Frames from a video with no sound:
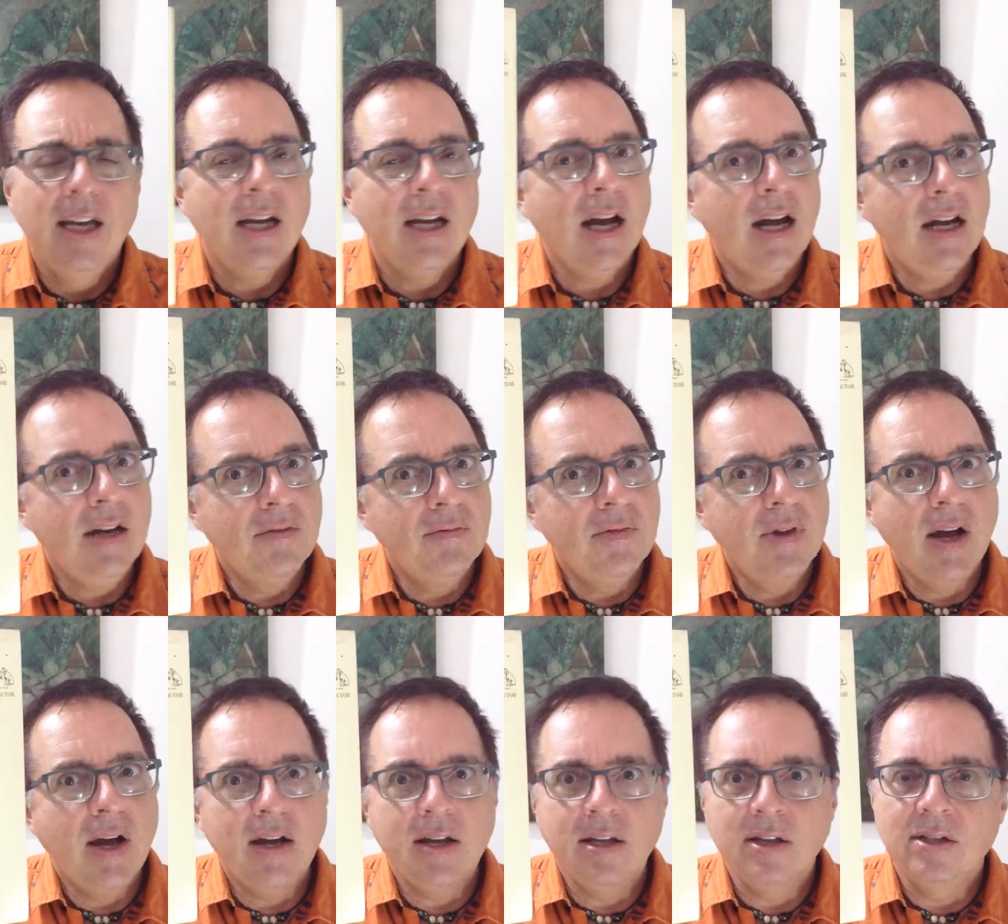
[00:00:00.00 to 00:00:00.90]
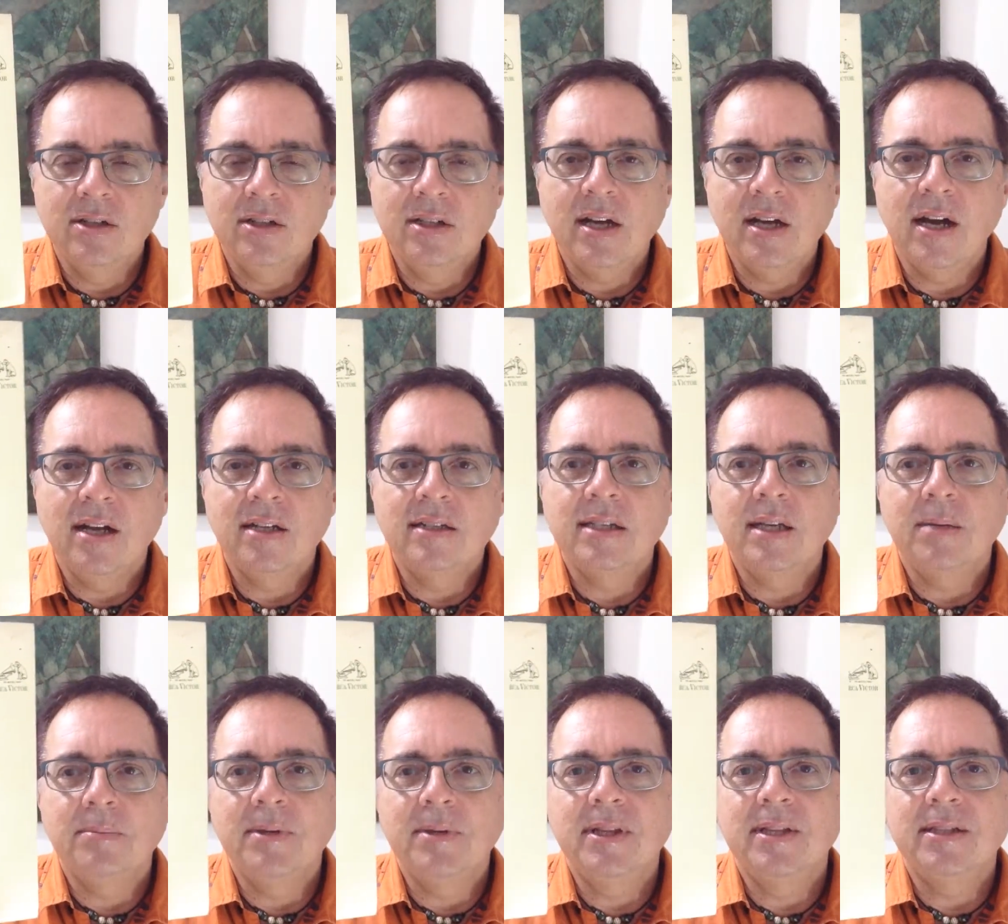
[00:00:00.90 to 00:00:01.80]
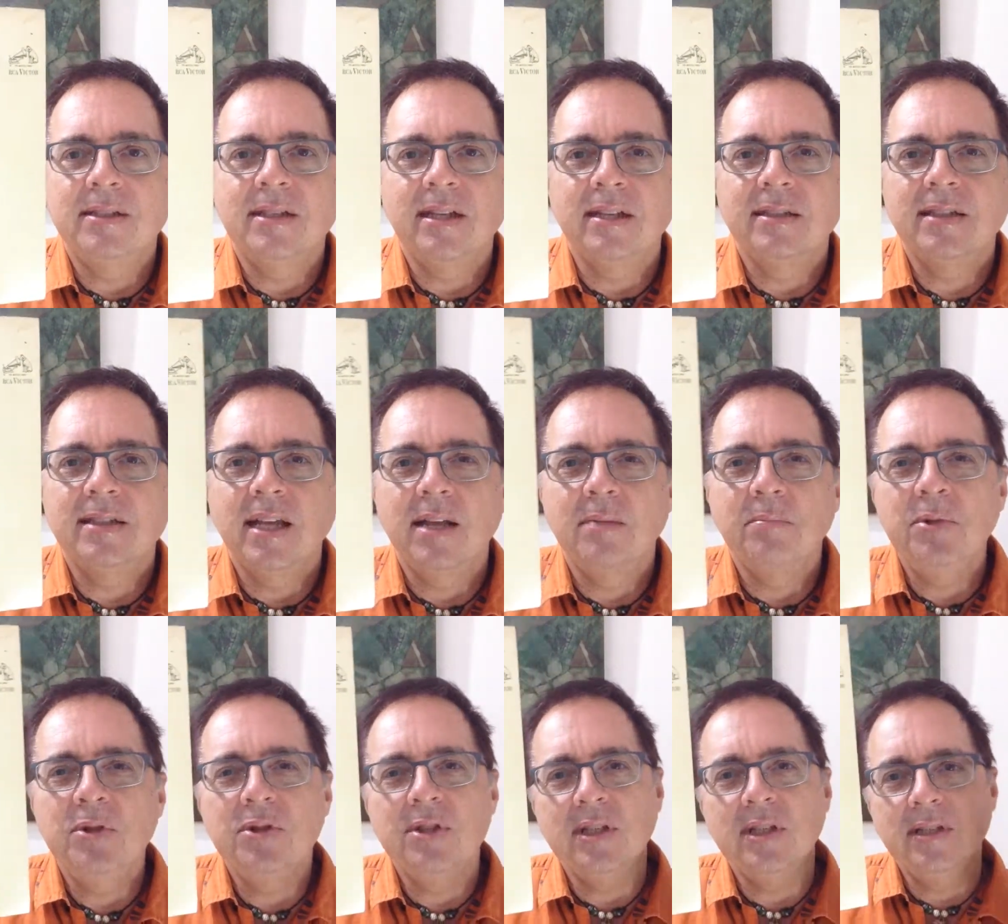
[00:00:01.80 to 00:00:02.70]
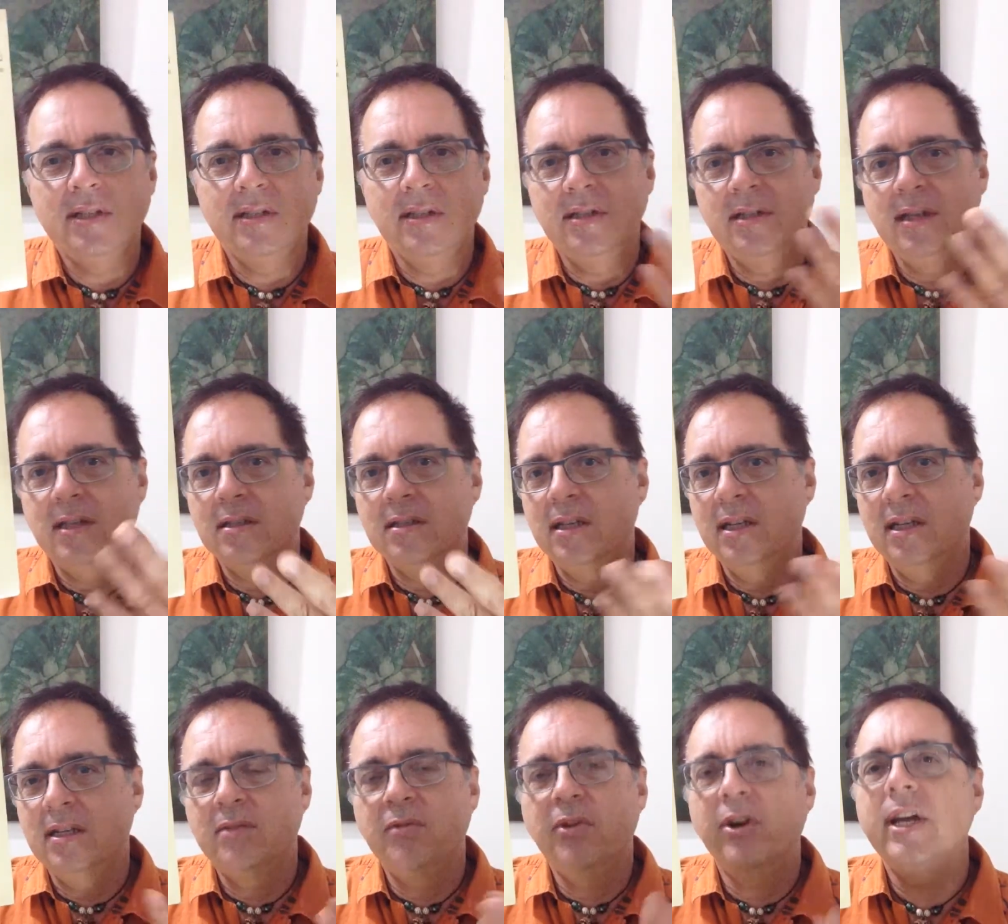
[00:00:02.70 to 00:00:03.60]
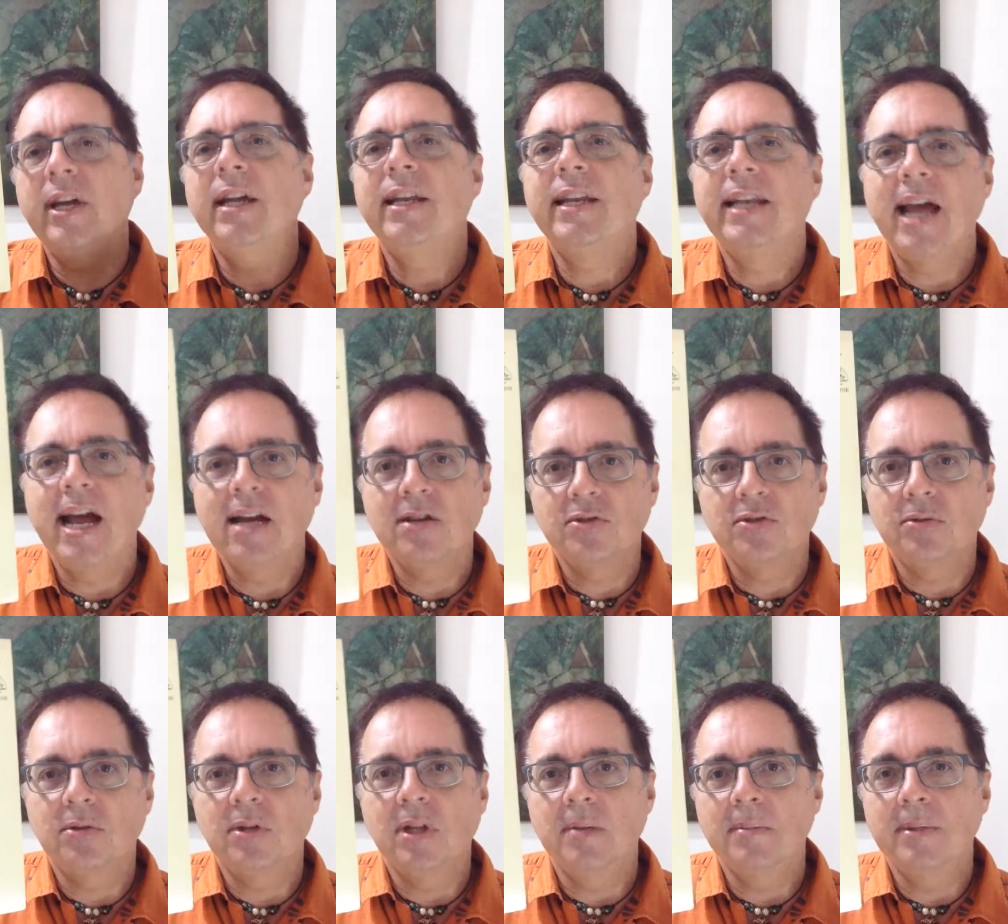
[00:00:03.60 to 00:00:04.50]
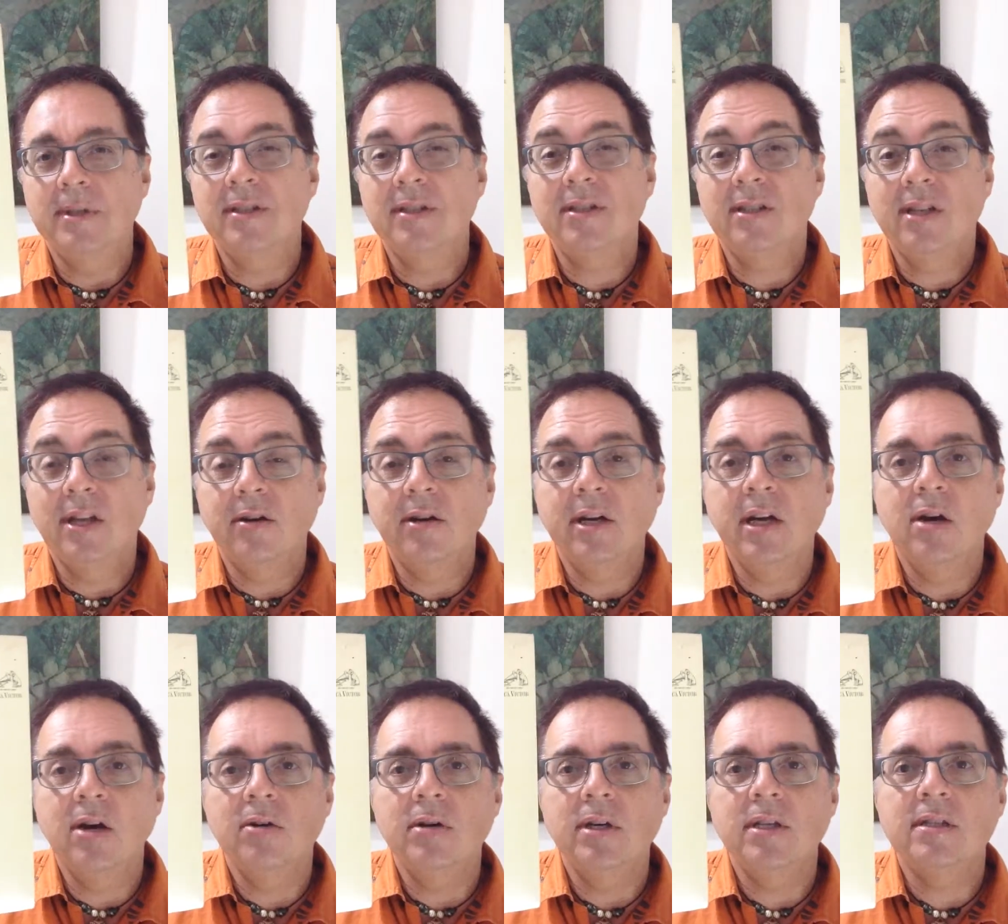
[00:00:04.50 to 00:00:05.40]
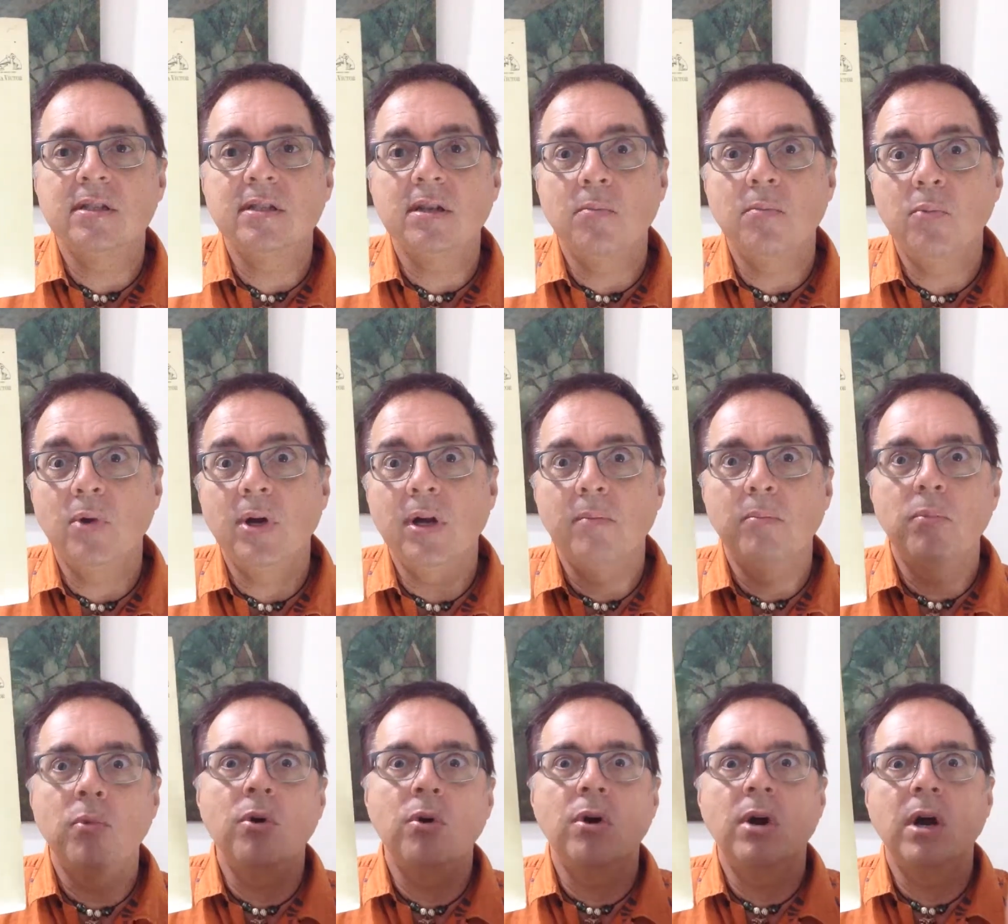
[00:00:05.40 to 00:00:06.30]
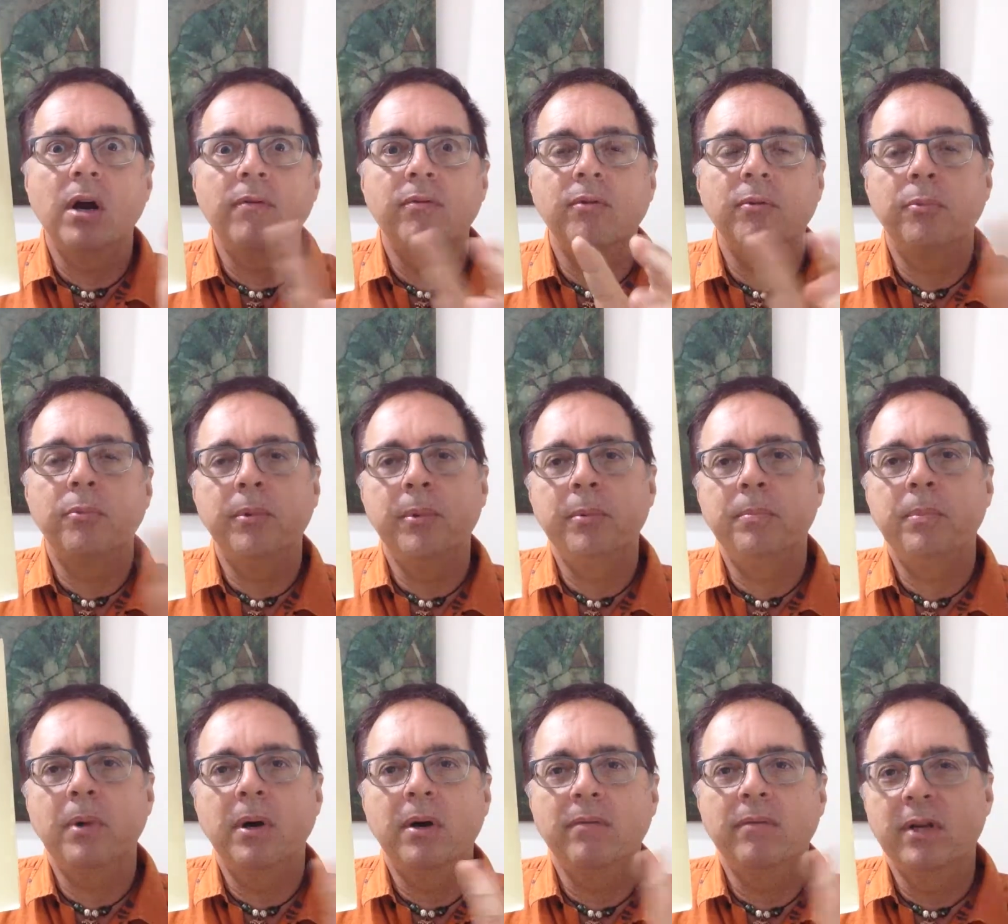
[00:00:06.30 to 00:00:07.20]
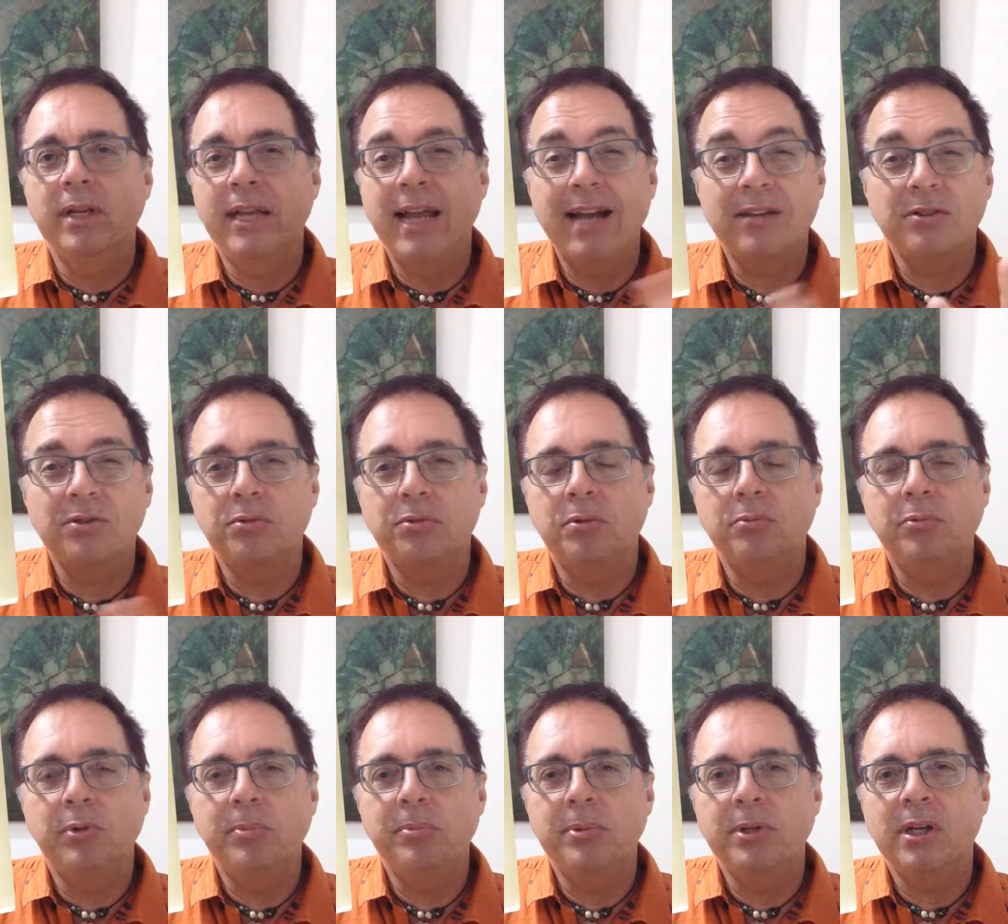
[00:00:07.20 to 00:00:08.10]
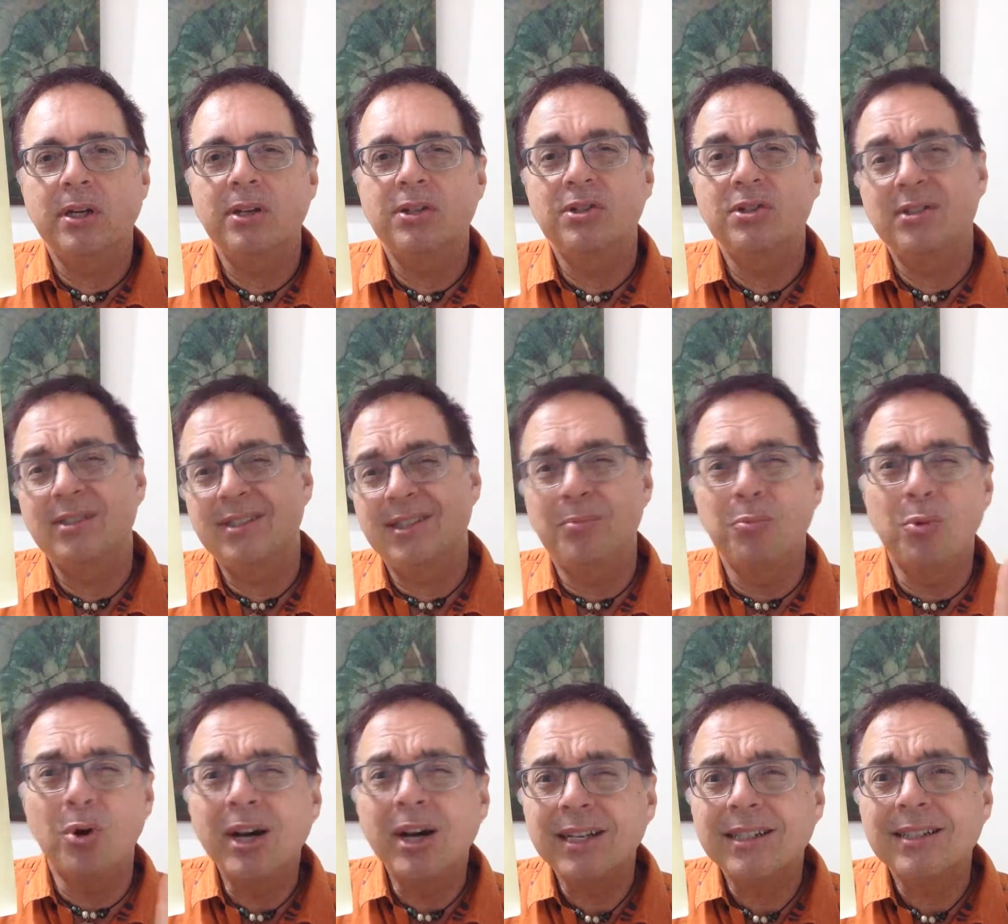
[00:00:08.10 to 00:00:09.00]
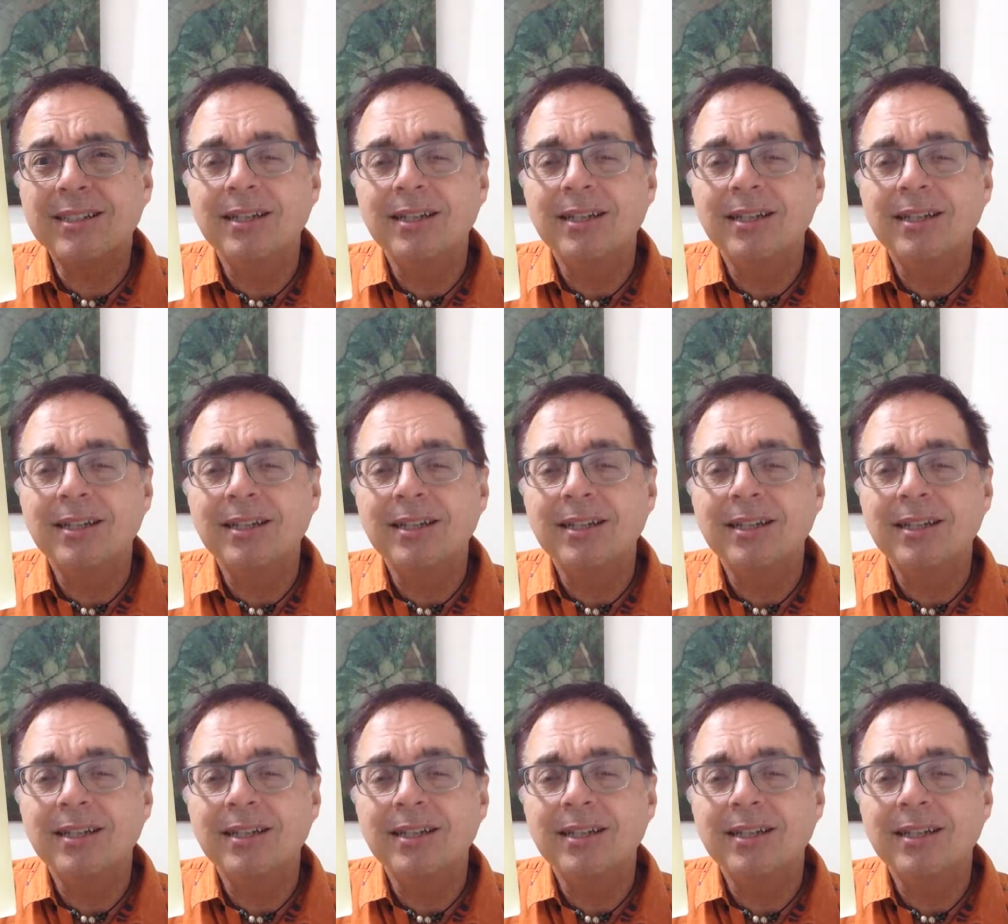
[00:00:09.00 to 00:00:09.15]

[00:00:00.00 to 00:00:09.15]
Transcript: kind of not a good concept in the sense that music doesn't, it's very unnatural. I mean, stereo is somewhat more of a natural reproduction, somewhat,